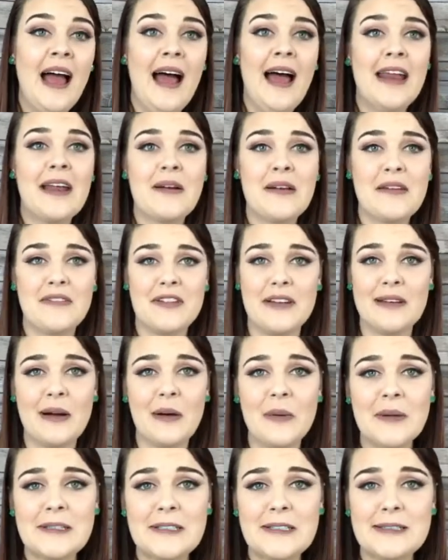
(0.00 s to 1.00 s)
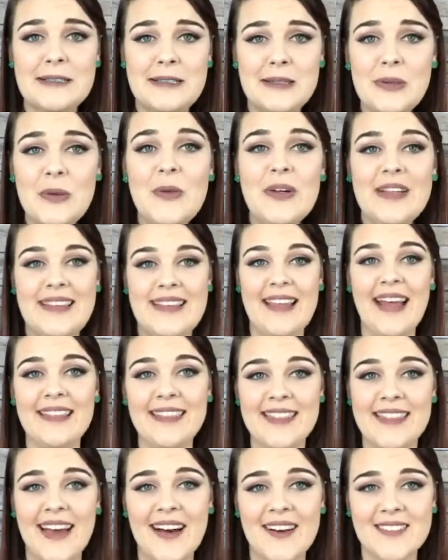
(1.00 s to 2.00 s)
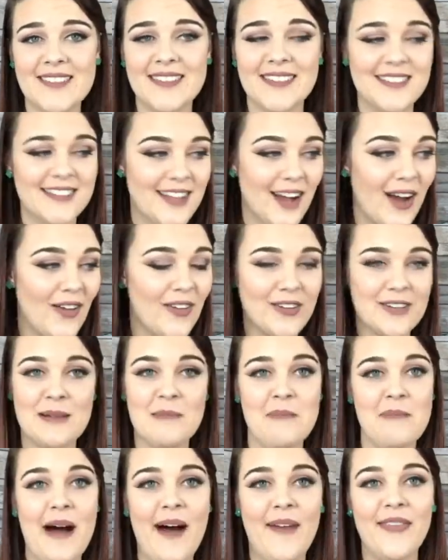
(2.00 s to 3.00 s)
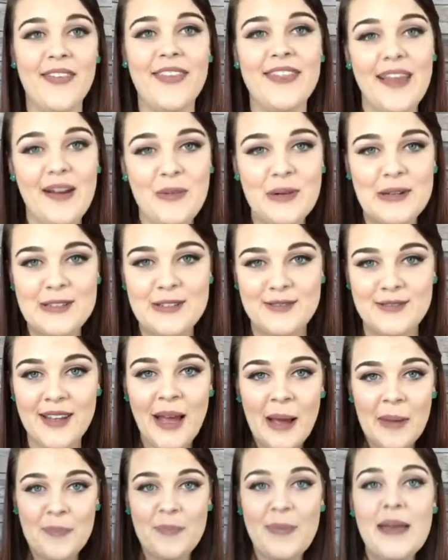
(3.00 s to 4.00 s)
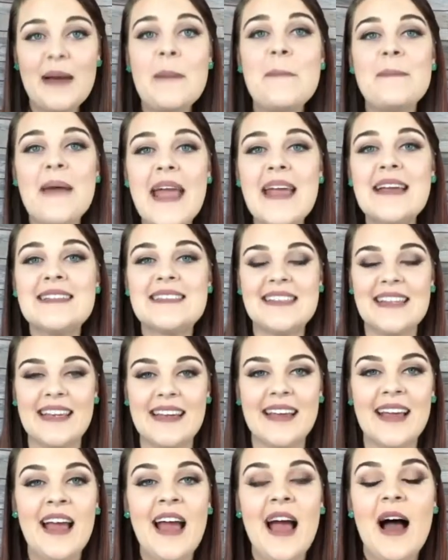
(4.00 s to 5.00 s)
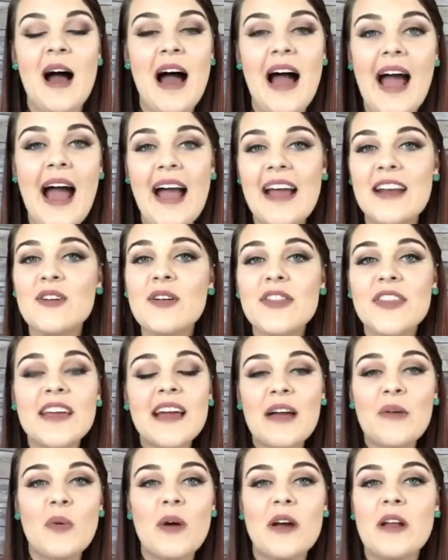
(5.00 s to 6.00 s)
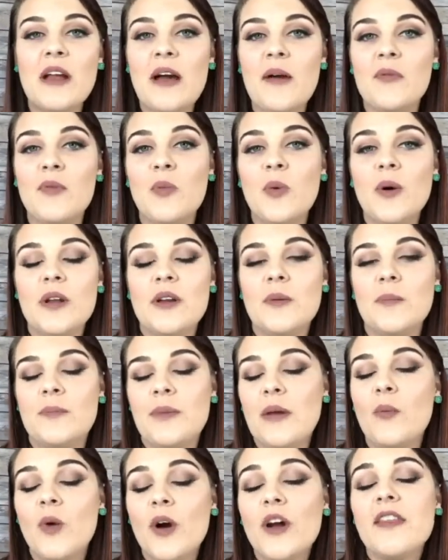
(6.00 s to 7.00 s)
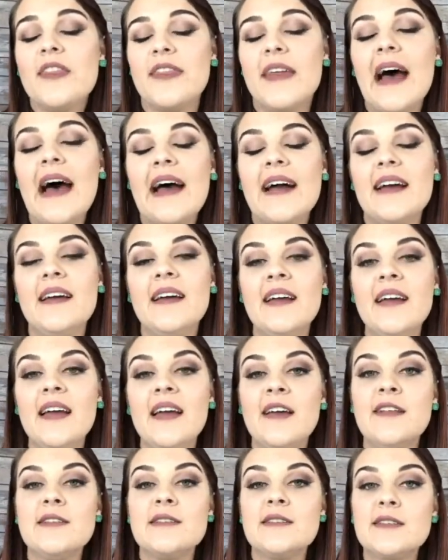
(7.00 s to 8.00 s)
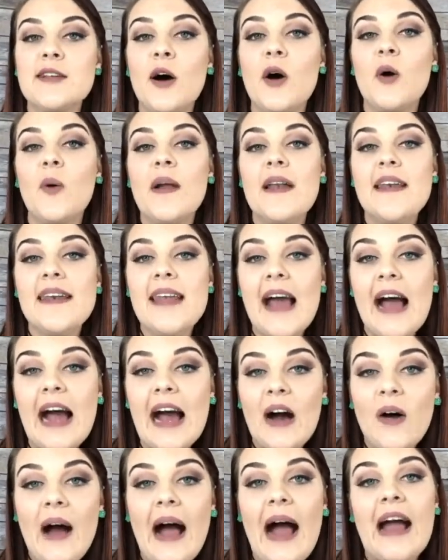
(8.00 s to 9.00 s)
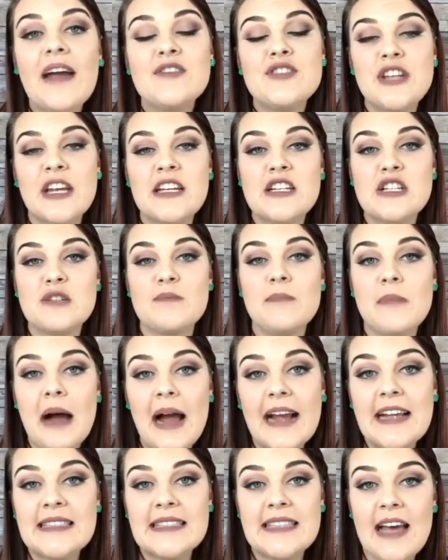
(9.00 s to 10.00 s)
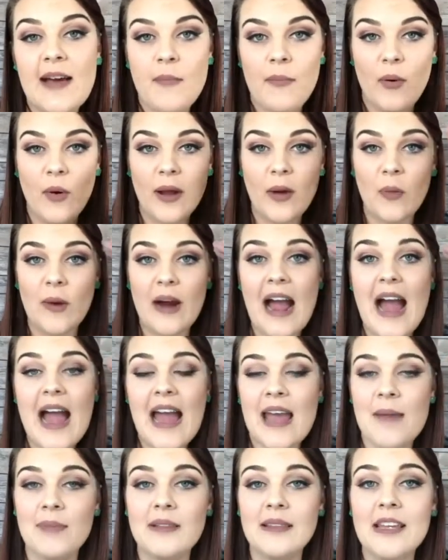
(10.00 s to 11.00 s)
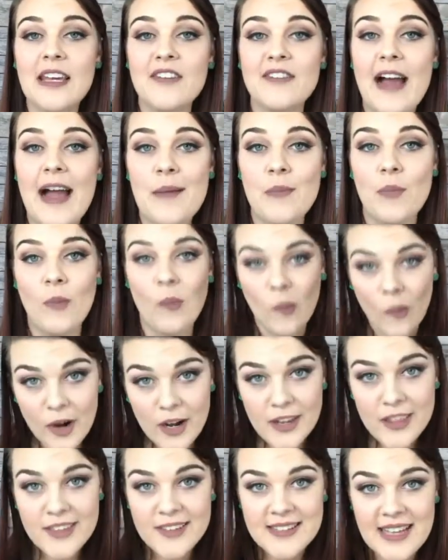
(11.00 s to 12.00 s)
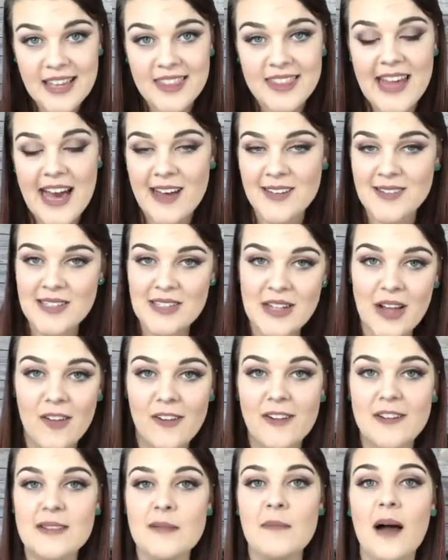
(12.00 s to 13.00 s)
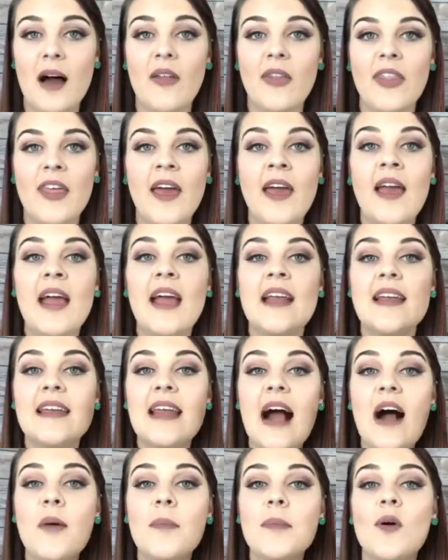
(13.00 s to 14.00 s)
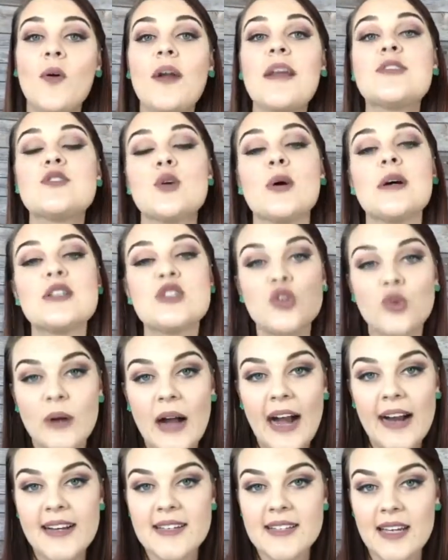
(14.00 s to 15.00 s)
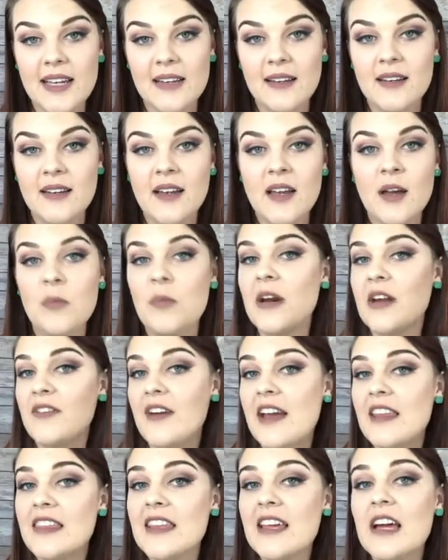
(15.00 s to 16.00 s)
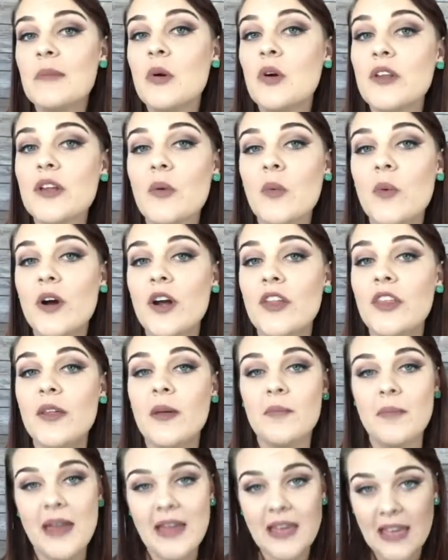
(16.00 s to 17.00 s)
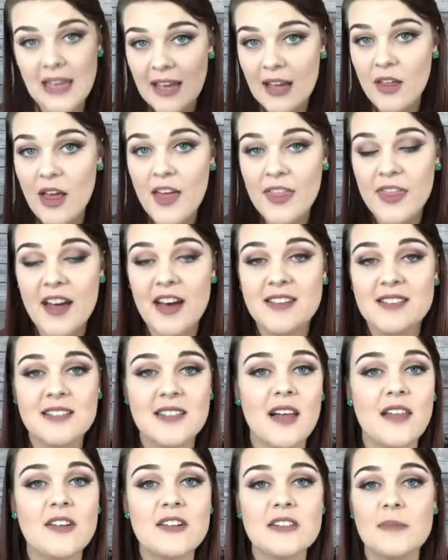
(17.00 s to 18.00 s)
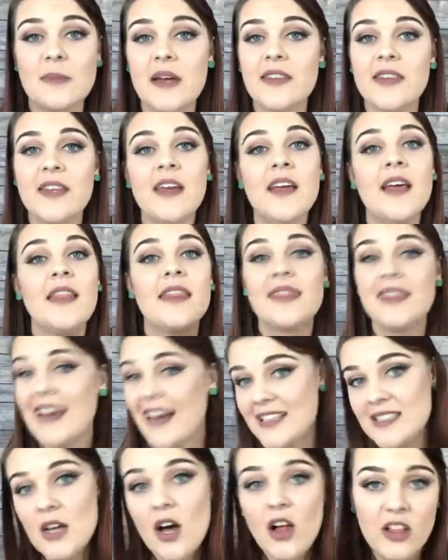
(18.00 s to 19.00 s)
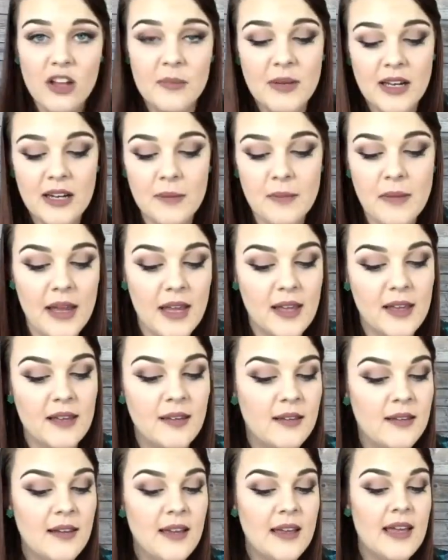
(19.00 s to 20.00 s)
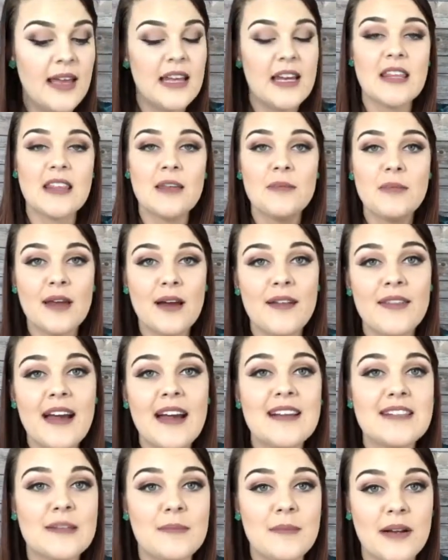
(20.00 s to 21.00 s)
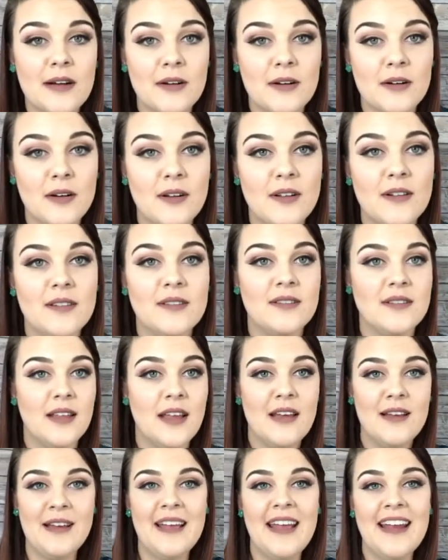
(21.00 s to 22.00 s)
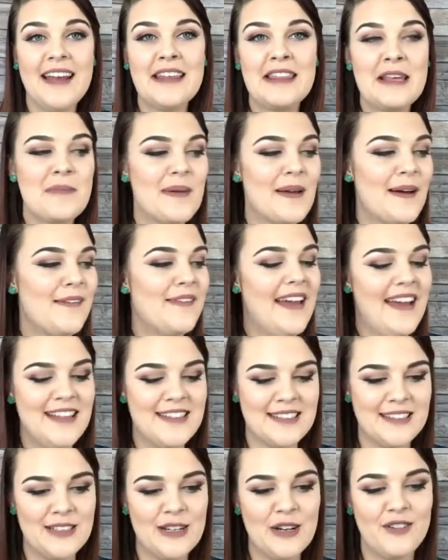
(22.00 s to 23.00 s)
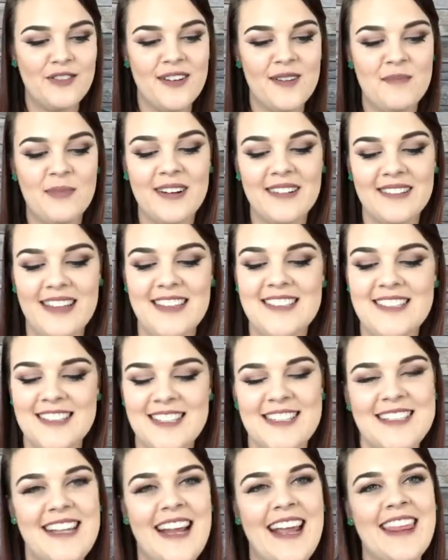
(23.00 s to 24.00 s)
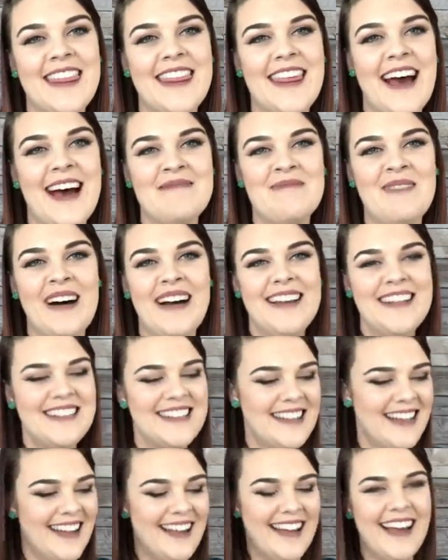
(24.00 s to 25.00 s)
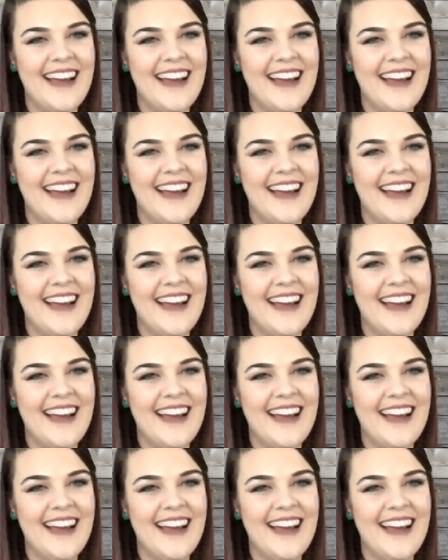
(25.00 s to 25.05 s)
I don't even know what to do with $10,000 a month. That would be amazing. I don't think I would be worth that. So now I've changed my set point where I believe I'm worth $10,000 a month. Now I'm going to attract it. But if I think I'm only worth making $1,000 a month, that's all I'm gonna make. Anything beyond that is a miracle. Anything beyond that is a November. Let's just say that much.